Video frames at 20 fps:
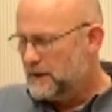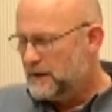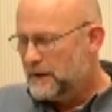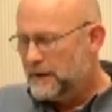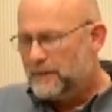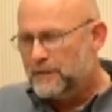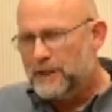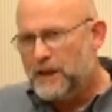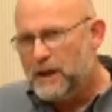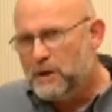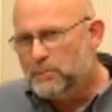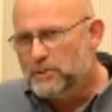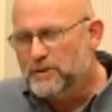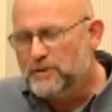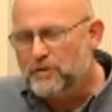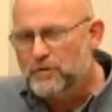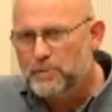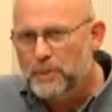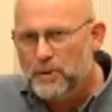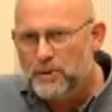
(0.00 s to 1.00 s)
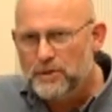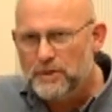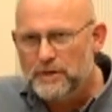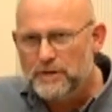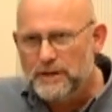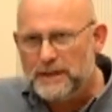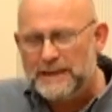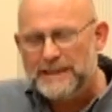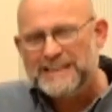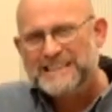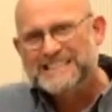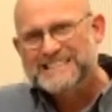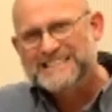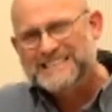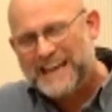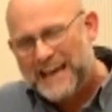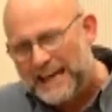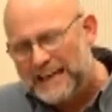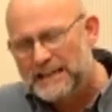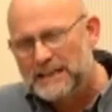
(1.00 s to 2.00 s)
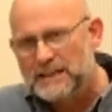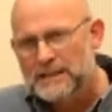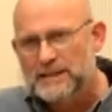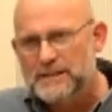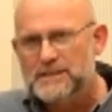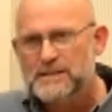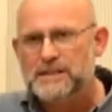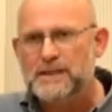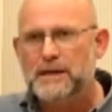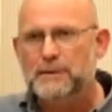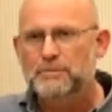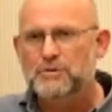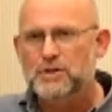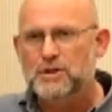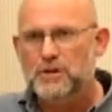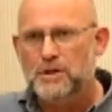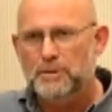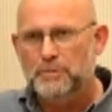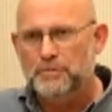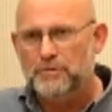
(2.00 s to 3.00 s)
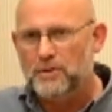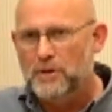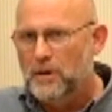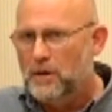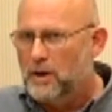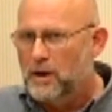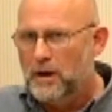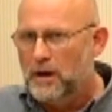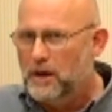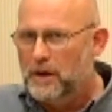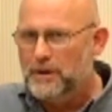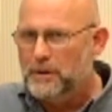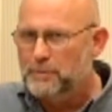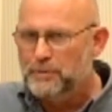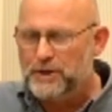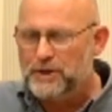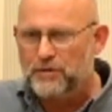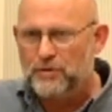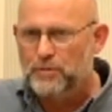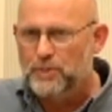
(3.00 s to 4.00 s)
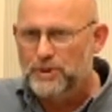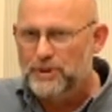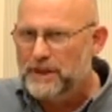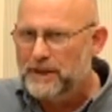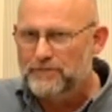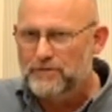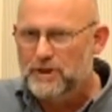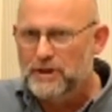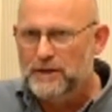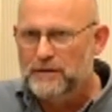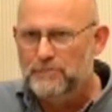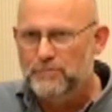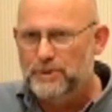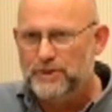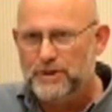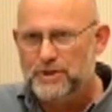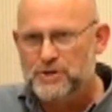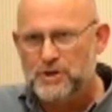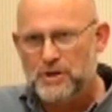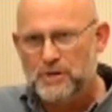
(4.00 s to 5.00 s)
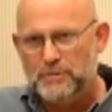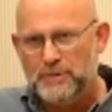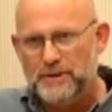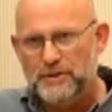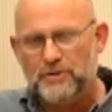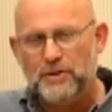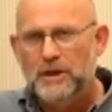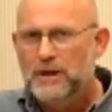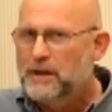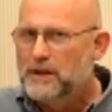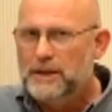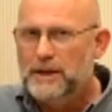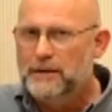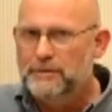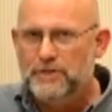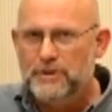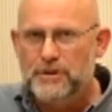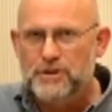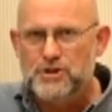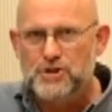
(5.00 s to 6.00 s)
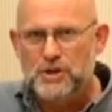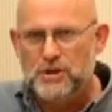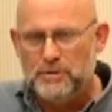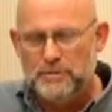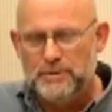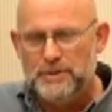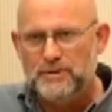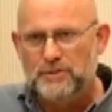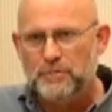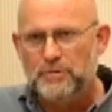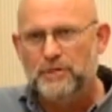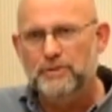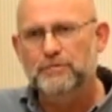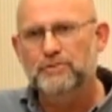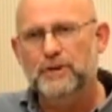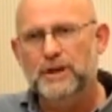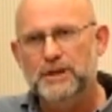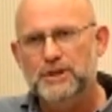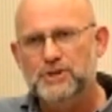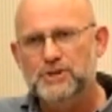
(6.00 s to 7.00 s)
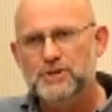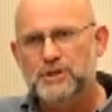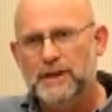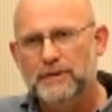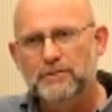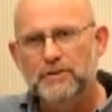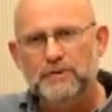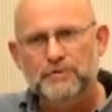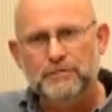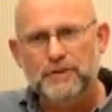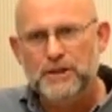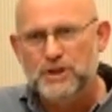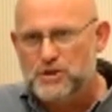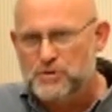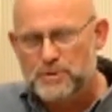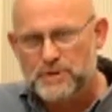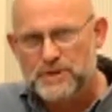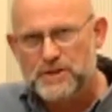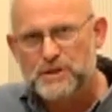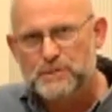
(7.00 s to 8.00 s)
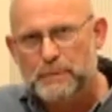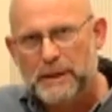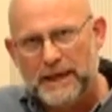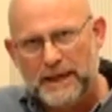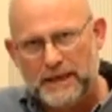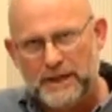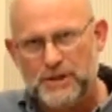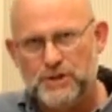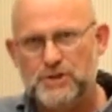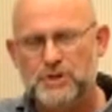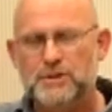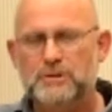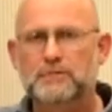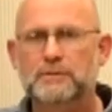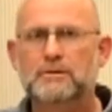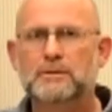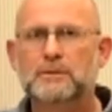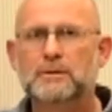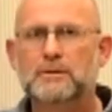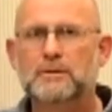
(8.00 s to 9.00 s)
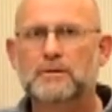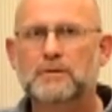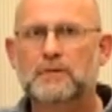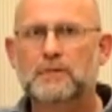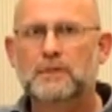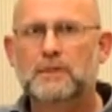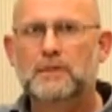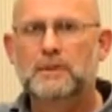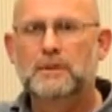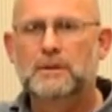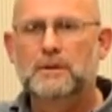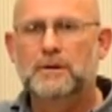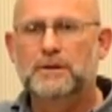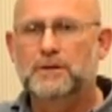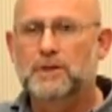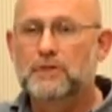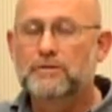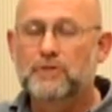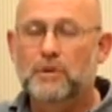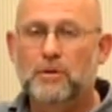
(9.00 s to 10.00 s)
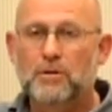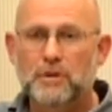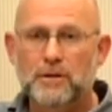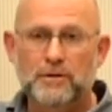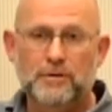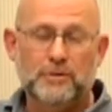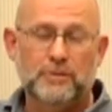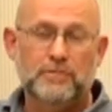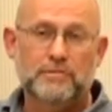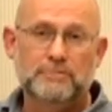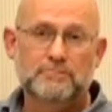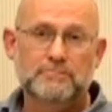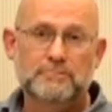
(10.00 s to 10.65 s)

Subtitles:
They would have spoken in exactly the same terms. Oh, the Brits will never live with the Germans. Never the Germans with the French. Never the French with the Spanish. Until, of course,